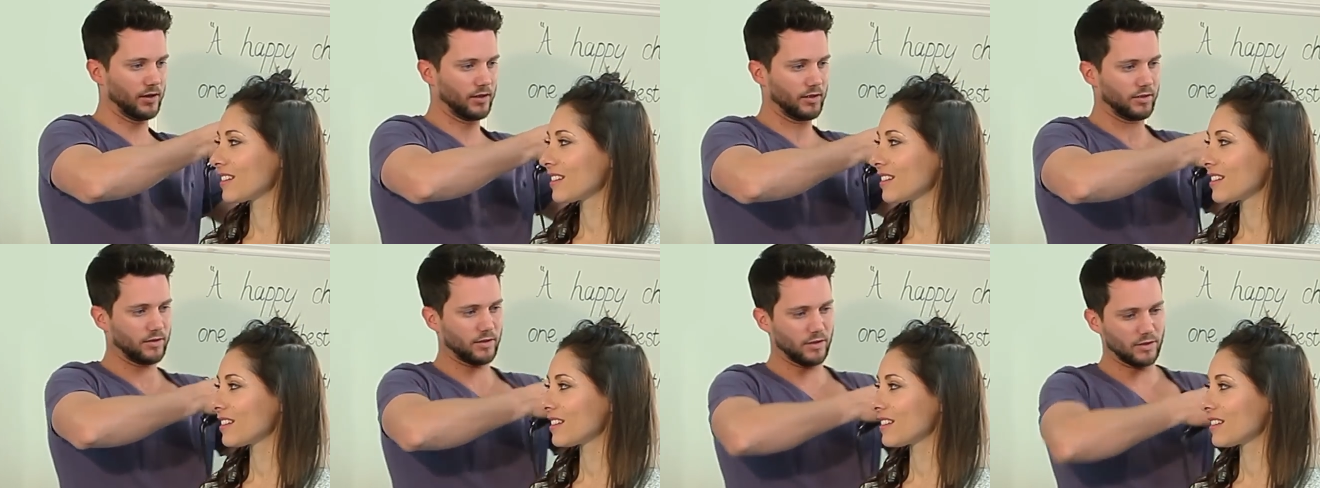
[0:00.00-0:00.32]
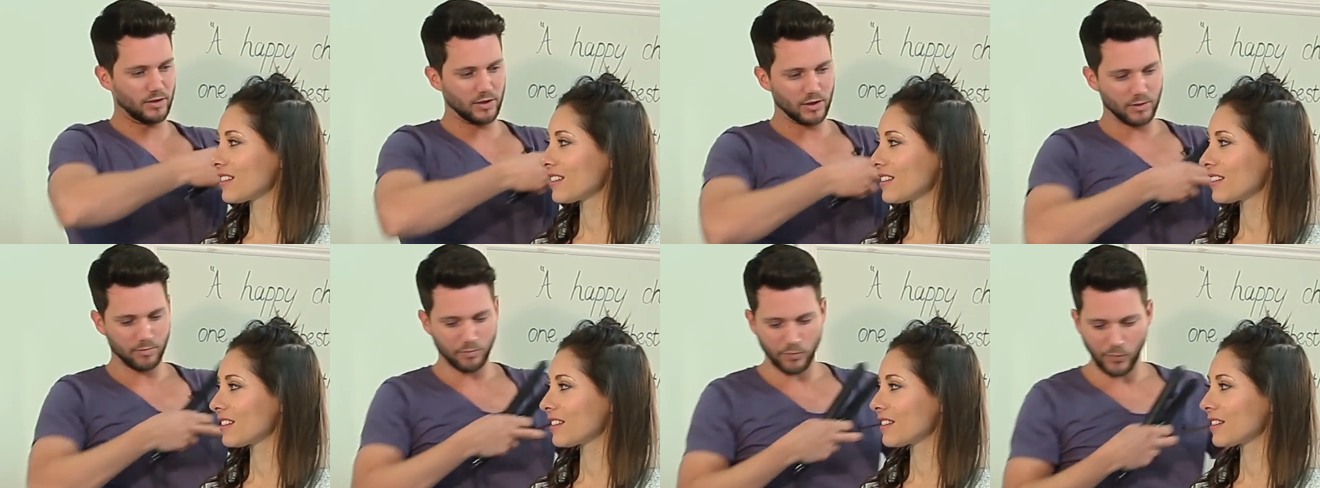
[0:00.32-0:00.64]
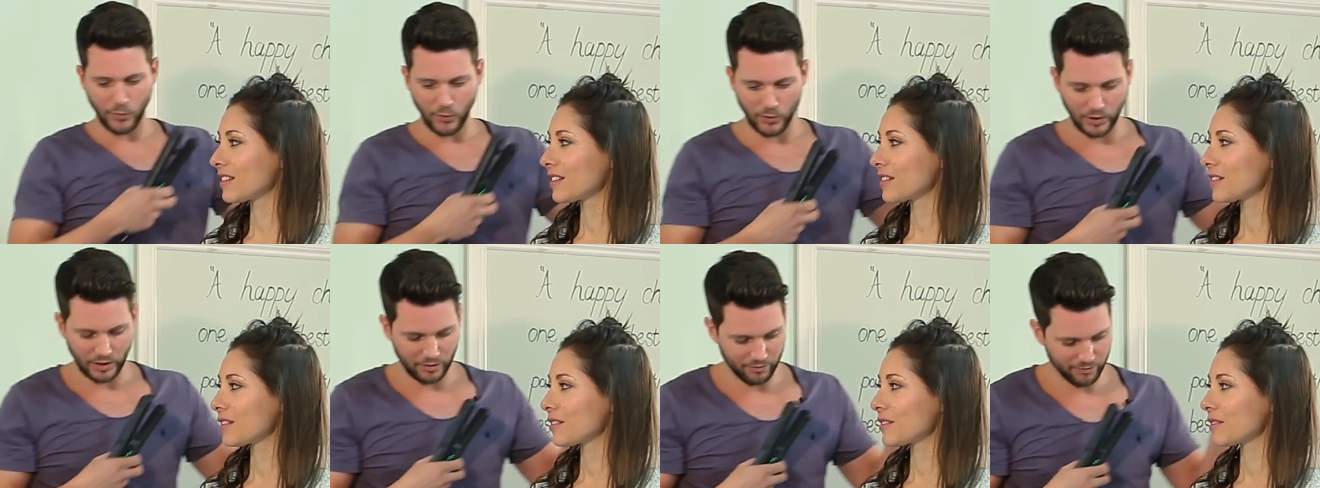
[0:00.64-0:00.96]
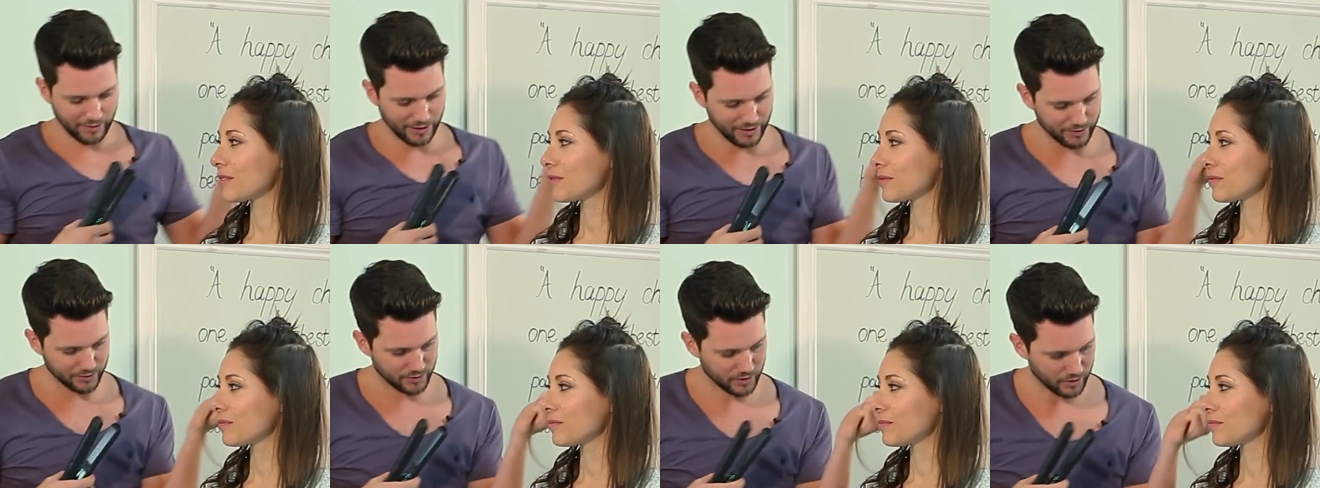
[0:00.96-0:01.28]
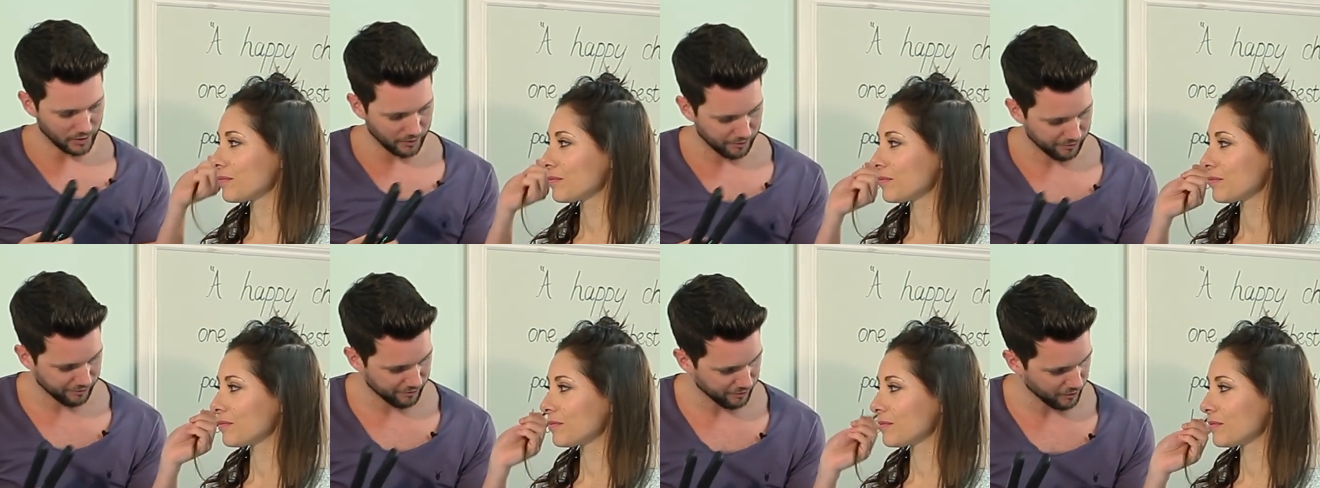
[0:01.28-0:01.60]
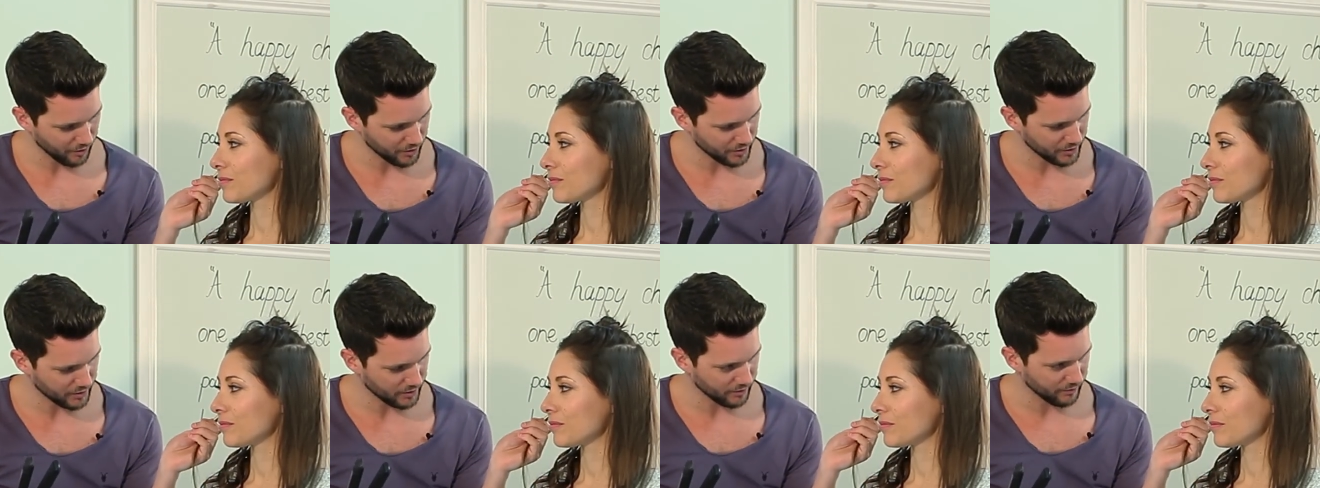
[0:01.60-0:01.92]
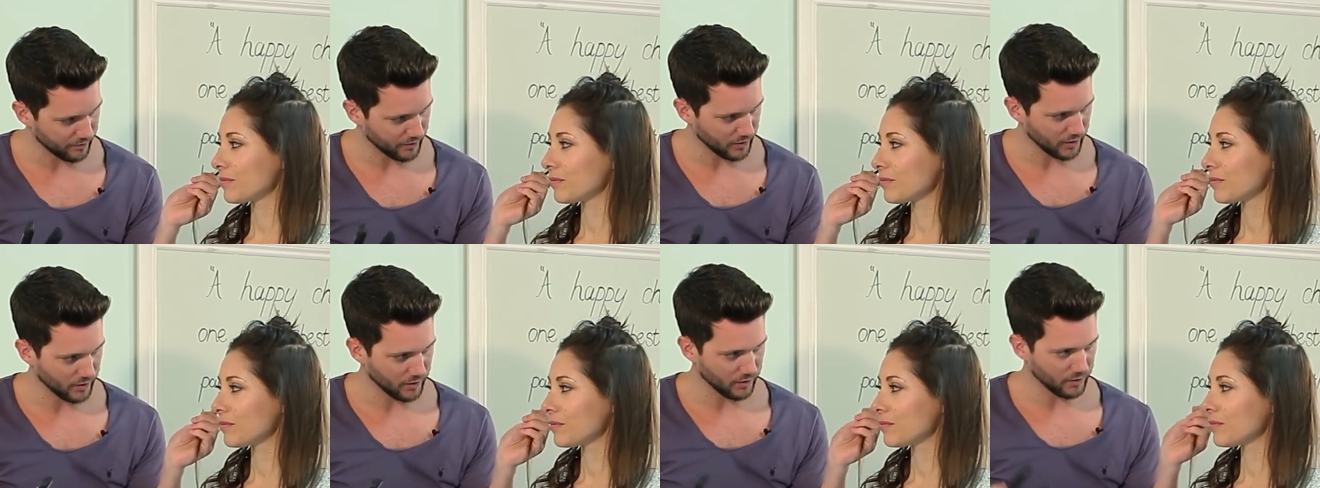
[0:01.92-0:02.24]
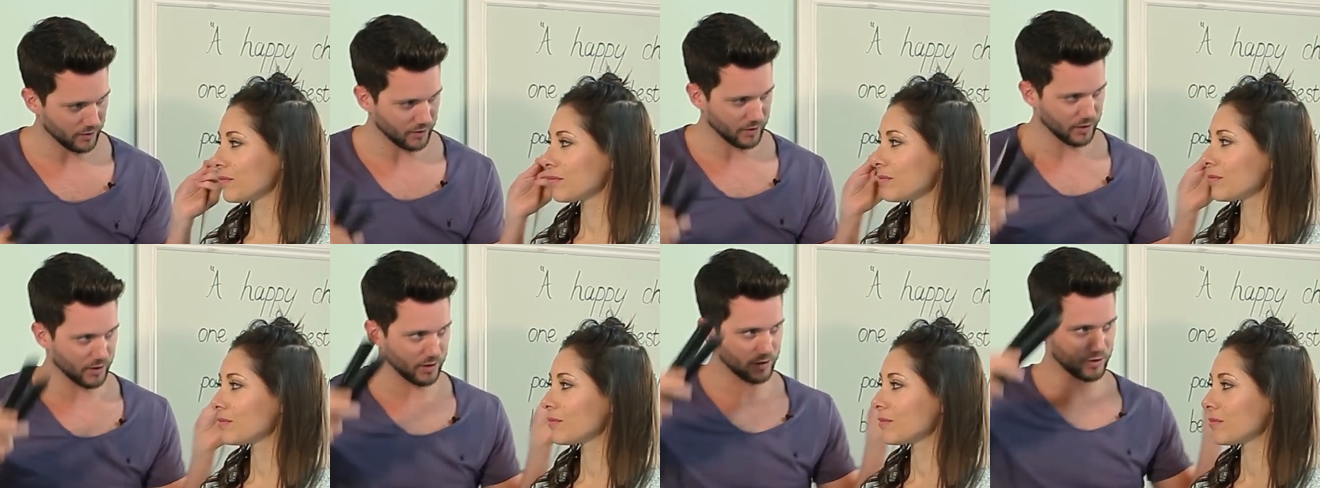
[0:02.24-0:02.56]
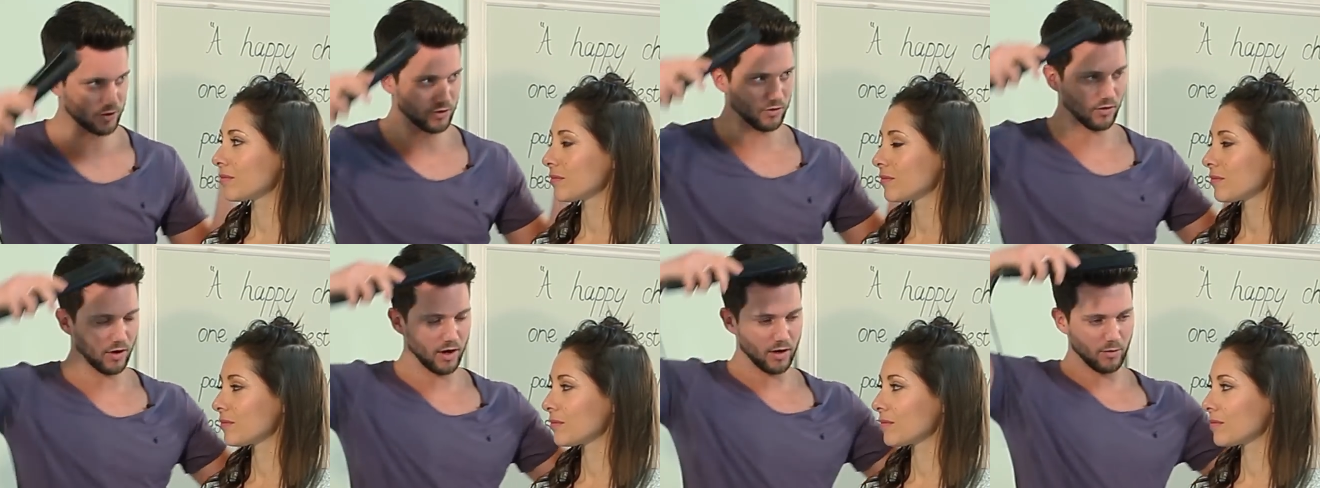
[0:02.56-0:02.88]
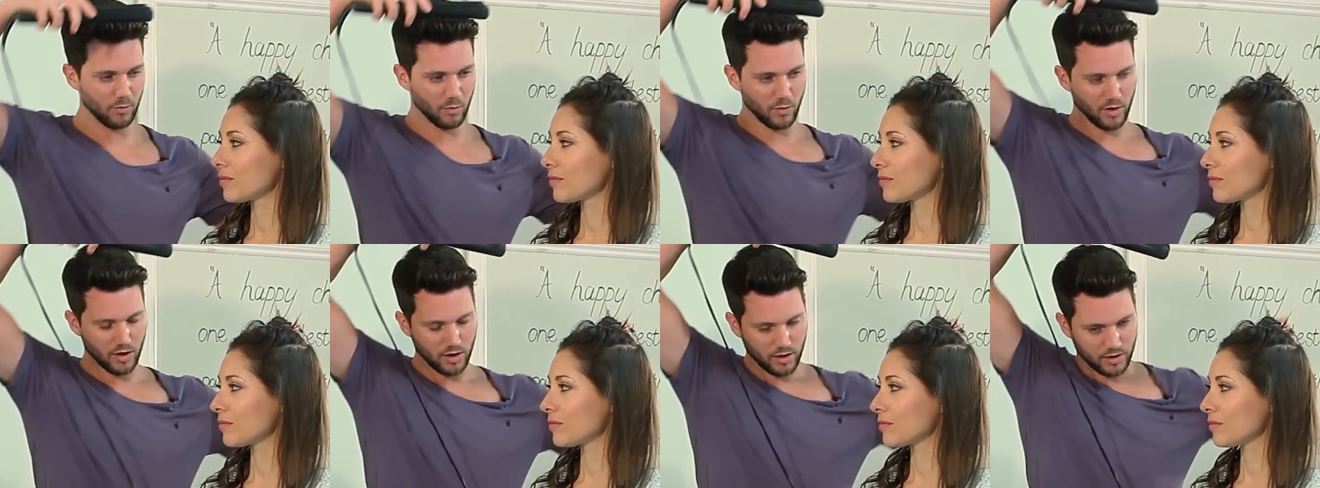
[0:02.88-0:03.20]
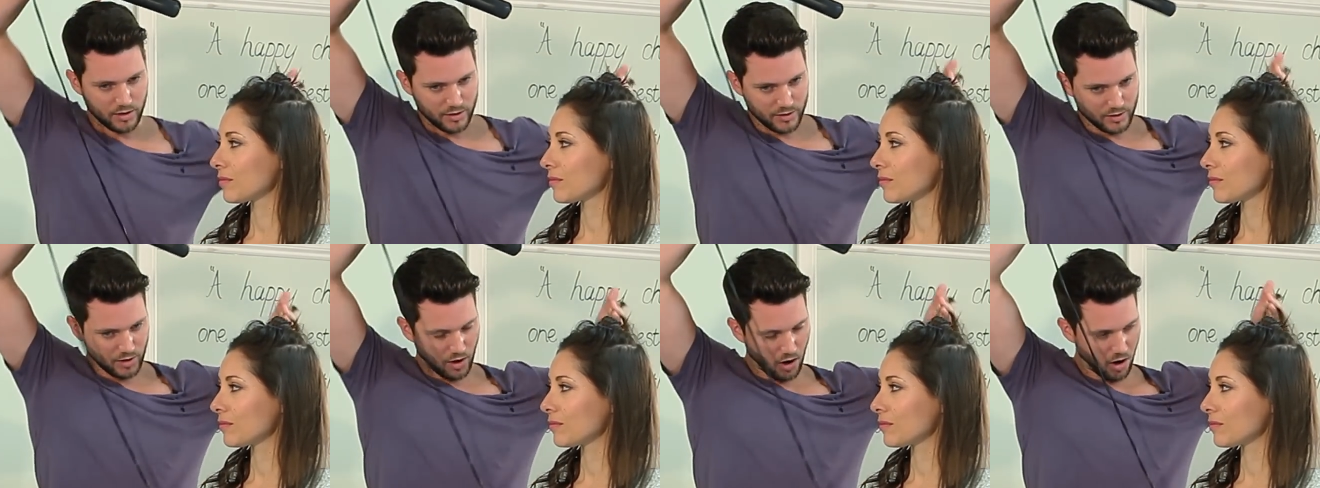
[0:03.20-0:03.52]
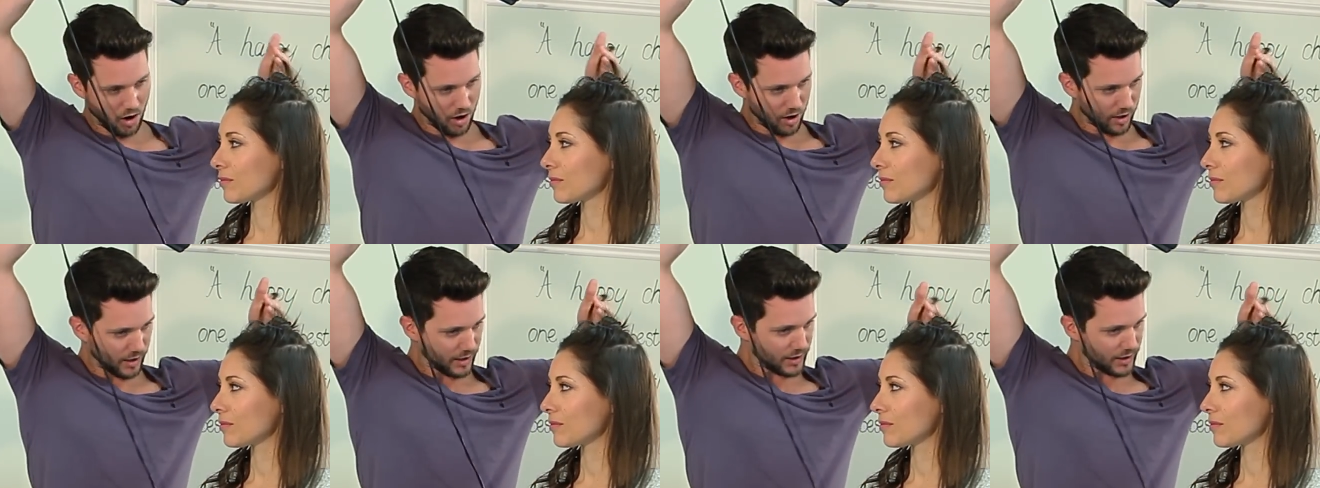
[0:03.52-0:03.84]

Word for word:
Speaker 1: So just pull it round to the front of you and try and work as high